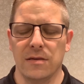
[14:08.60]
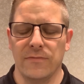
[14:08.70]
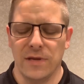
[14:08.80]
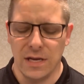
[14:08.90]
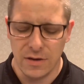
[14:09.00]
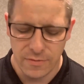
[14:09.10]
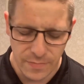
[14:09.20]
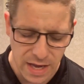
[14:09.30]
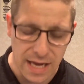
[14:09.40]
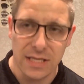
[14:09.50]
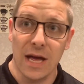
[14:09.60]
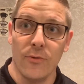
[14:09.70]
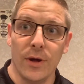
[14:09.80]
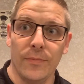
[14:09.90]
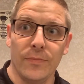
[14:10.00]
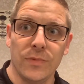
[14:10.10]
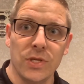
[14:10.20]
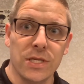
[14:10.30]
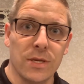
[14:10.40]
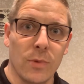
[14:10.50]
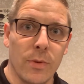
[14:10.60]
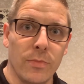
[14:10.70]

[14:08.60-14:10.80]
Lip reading: the video. I guess I will. Just a moment,